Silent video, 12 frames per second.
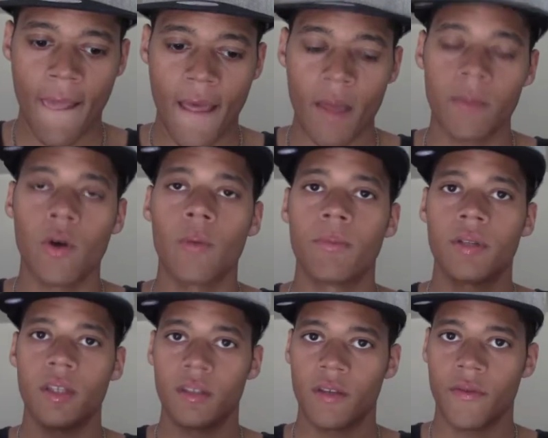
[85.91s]
and oh
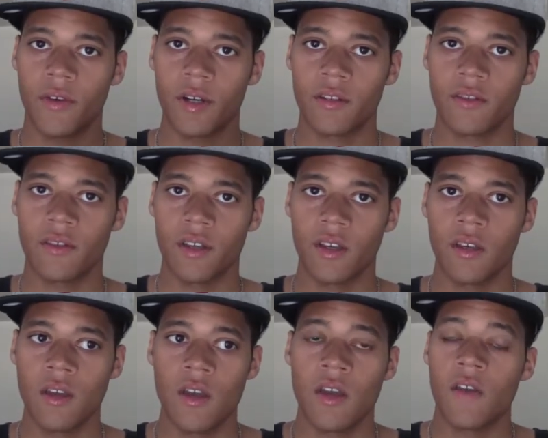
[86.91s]
please, I forgot to
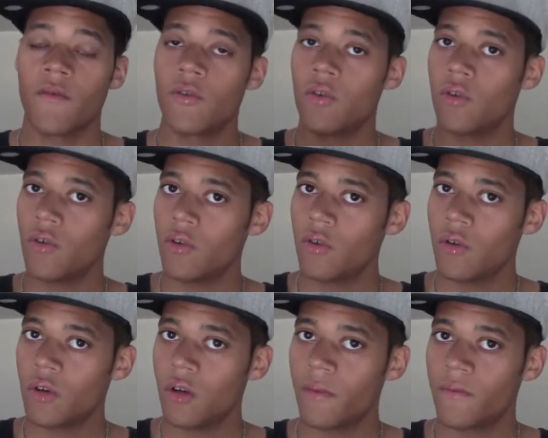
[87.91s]
say, if you don't know
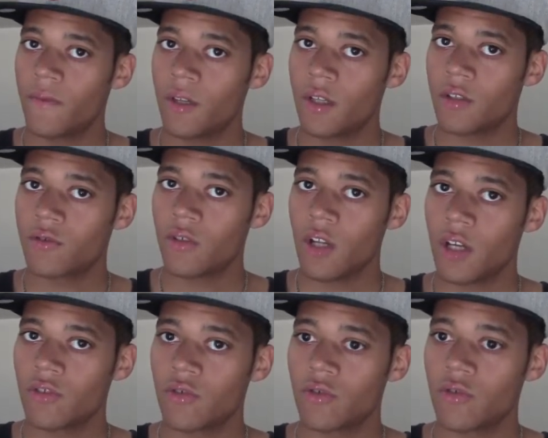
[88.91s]
your Vedic
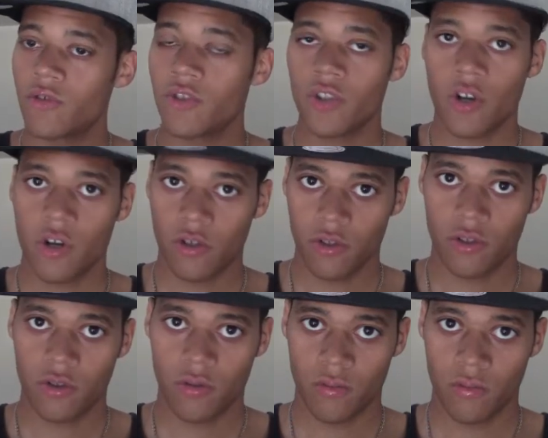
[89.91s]
astrological charts,